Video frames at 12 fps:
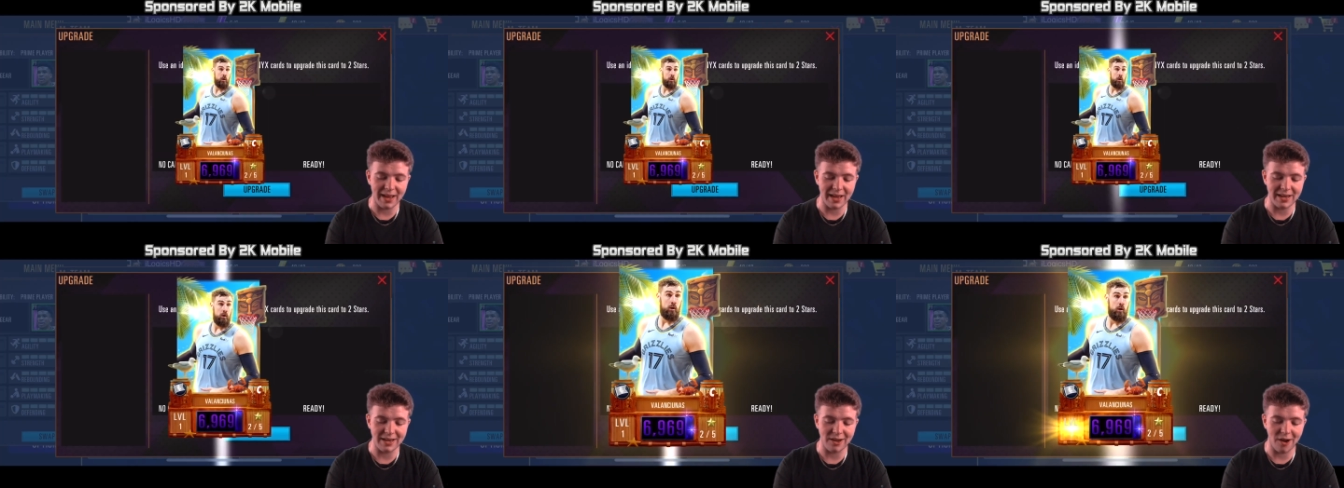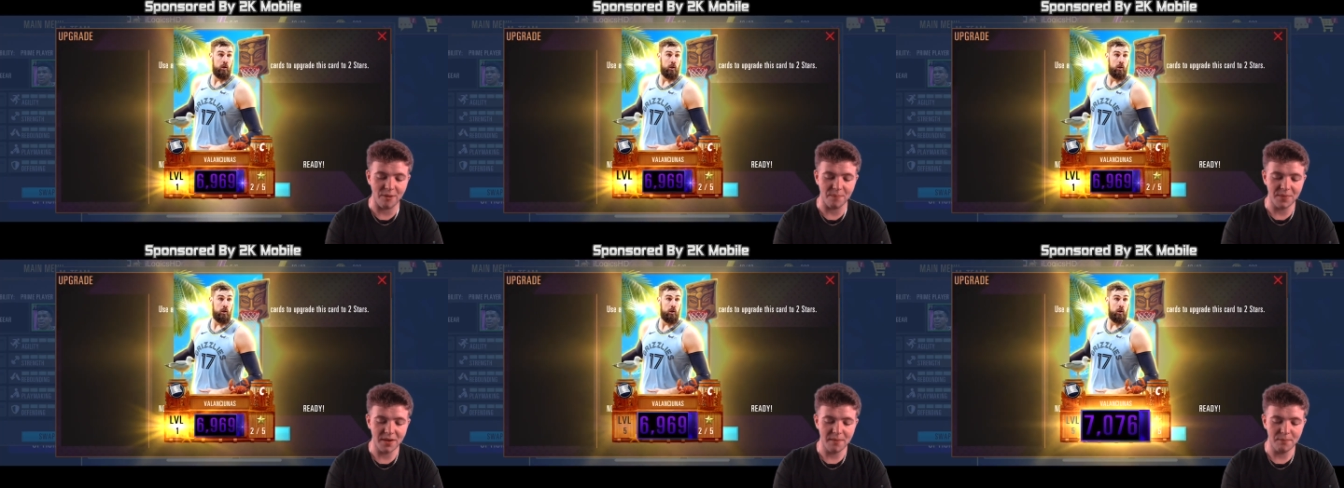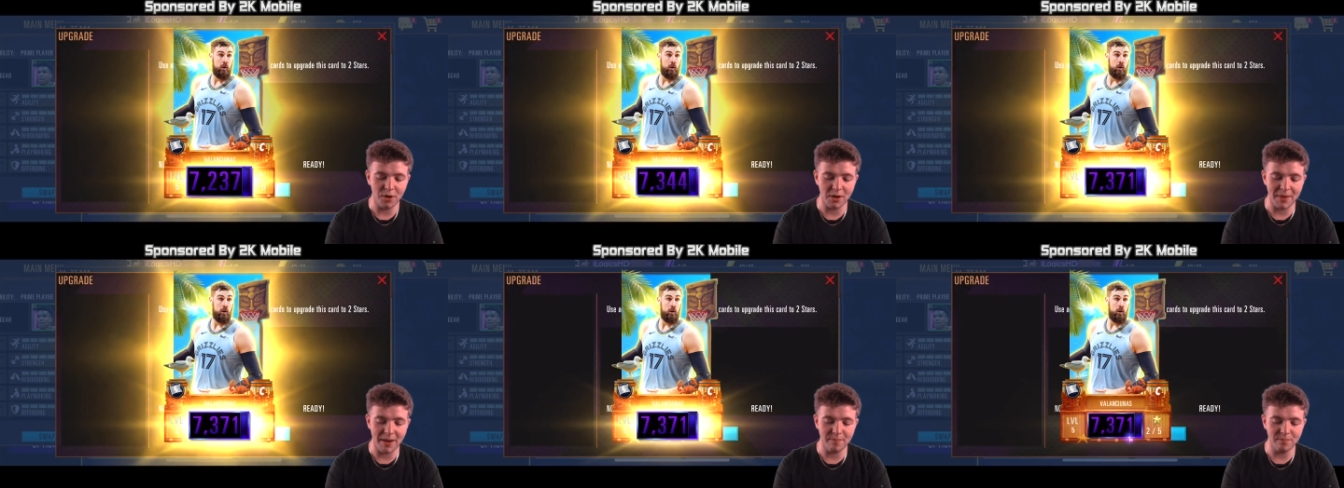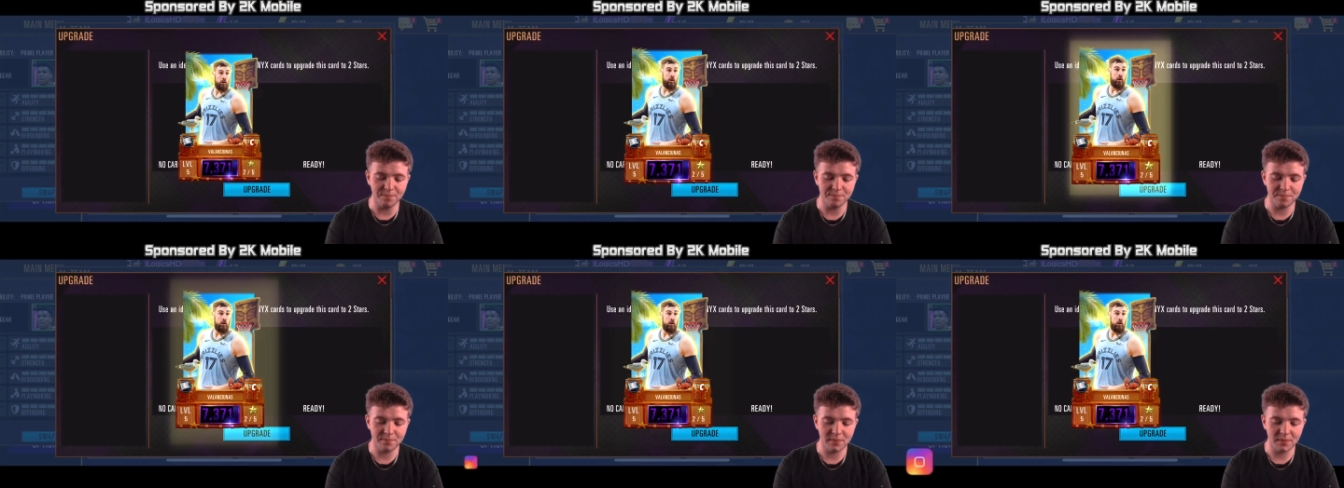Here you go. Put him in.
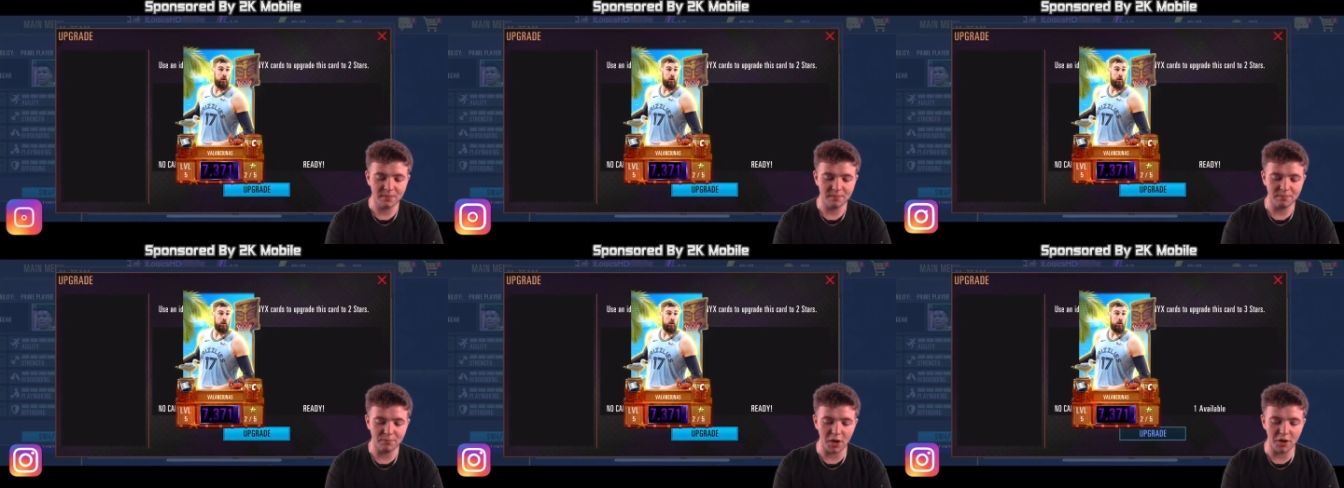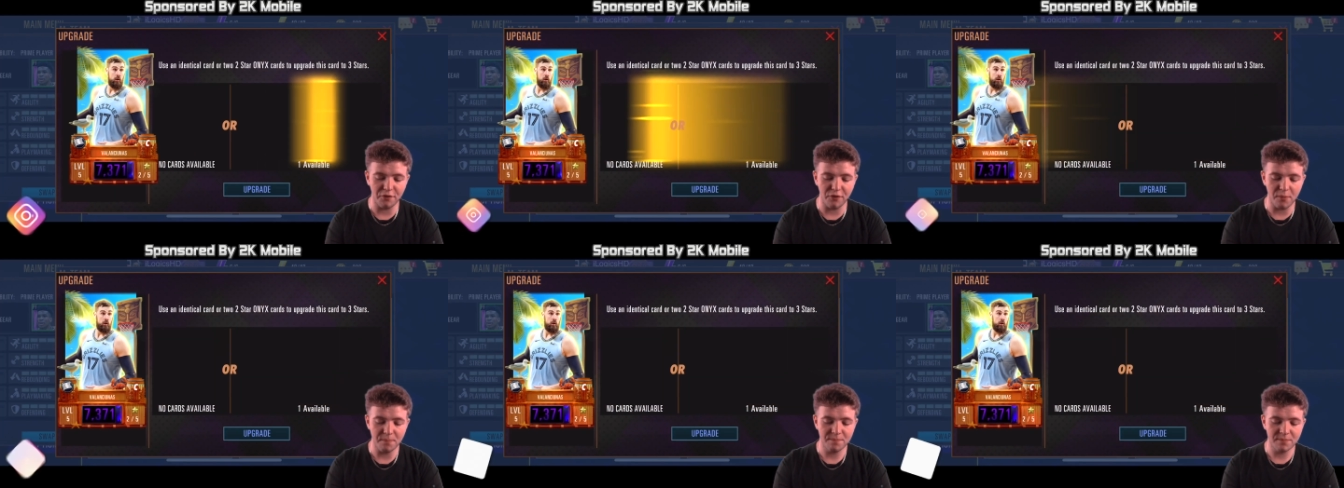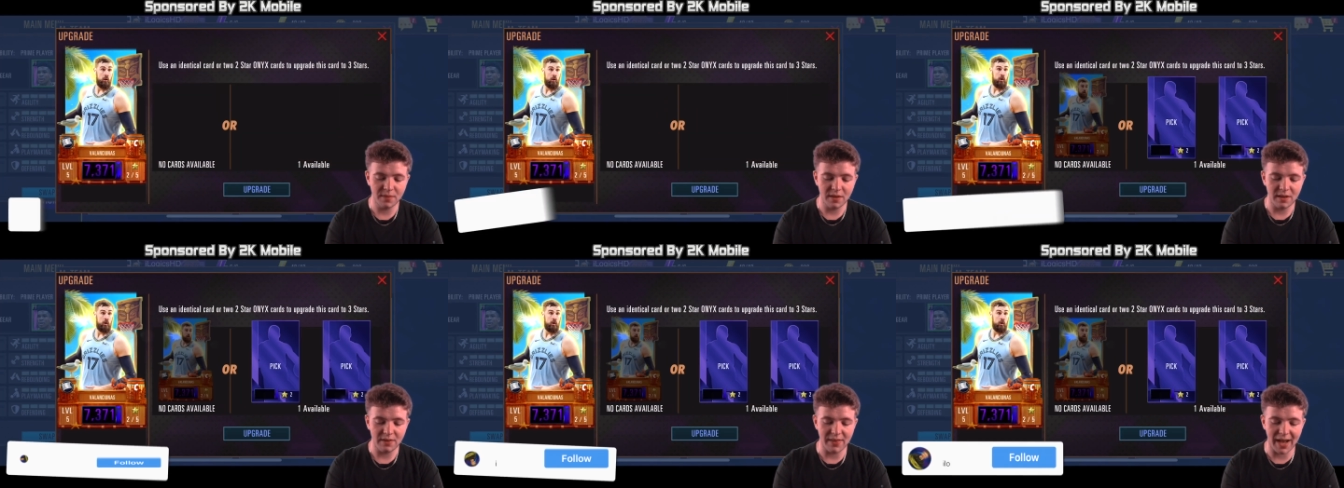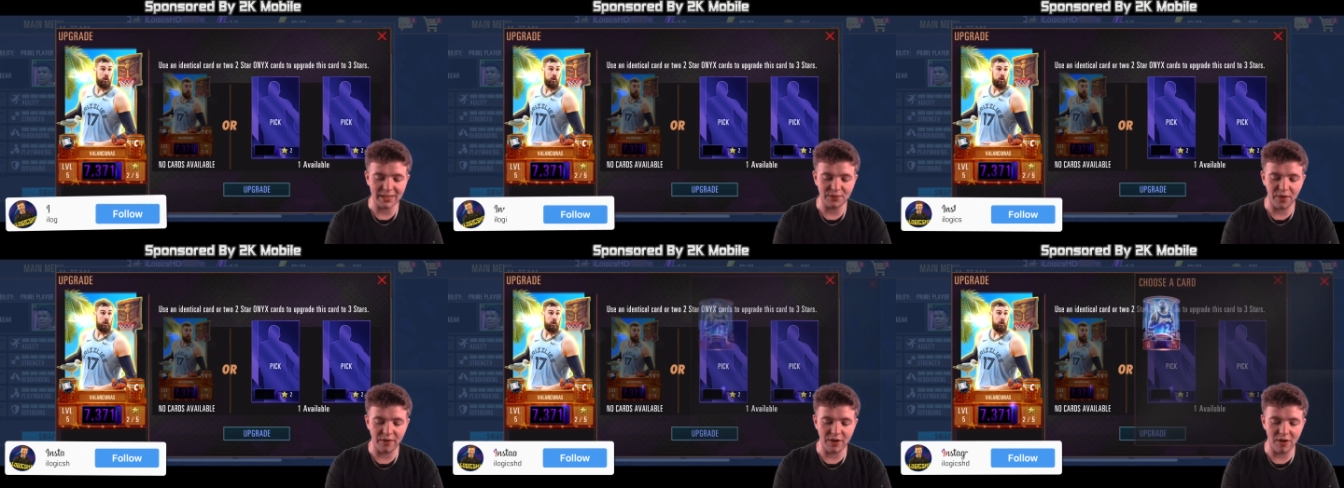Beautiful. That's
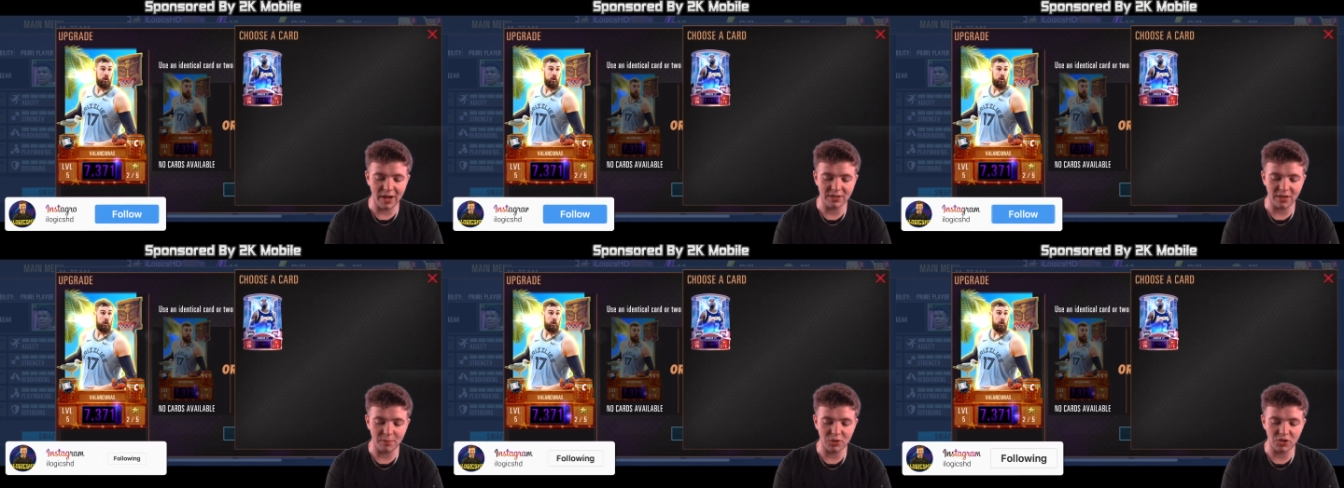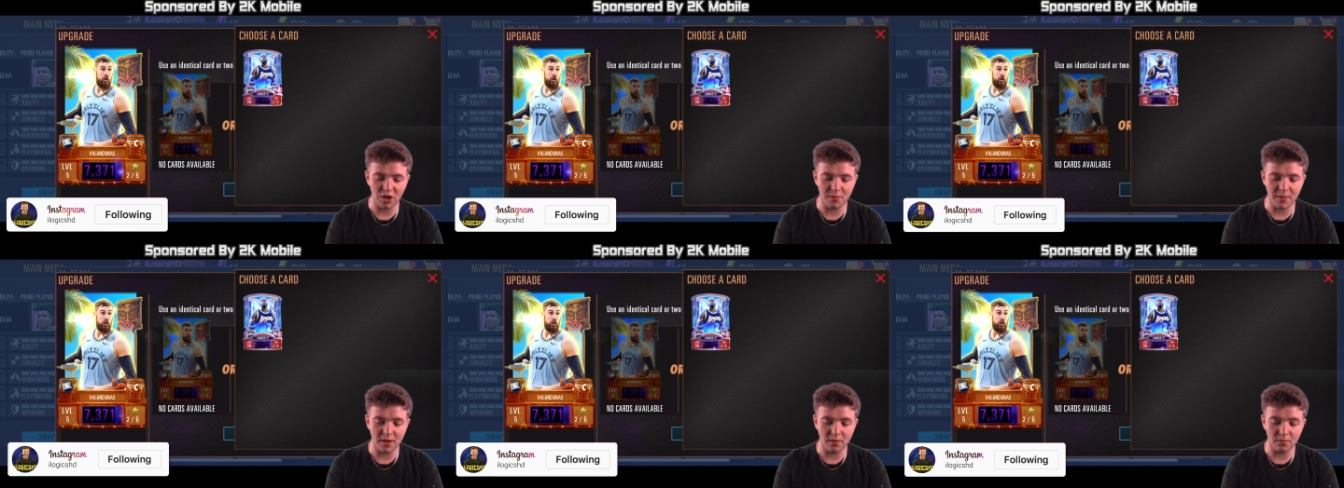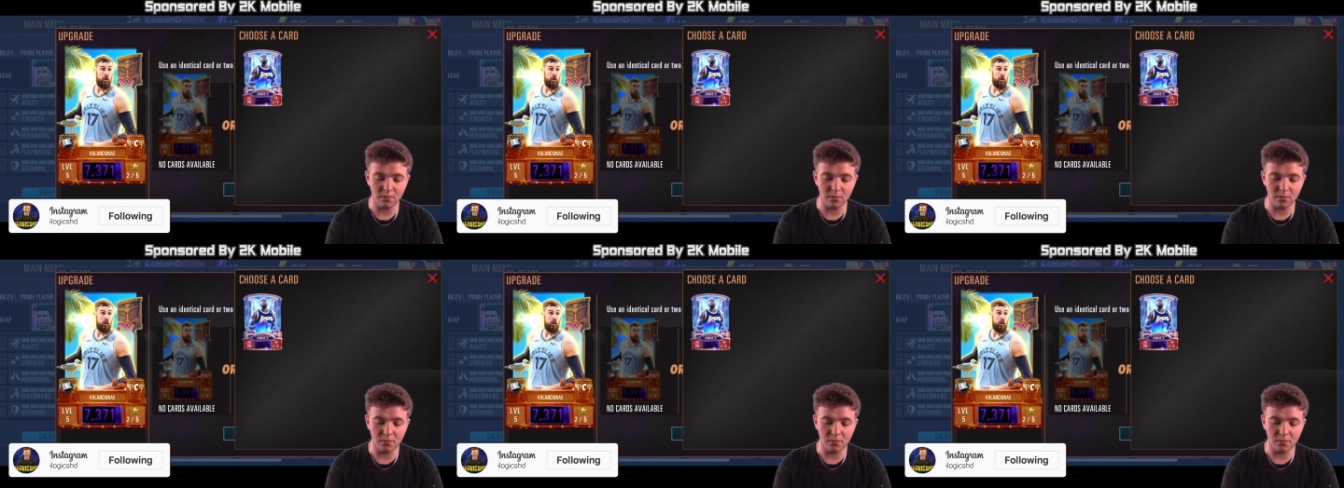very nice. I'm assuming...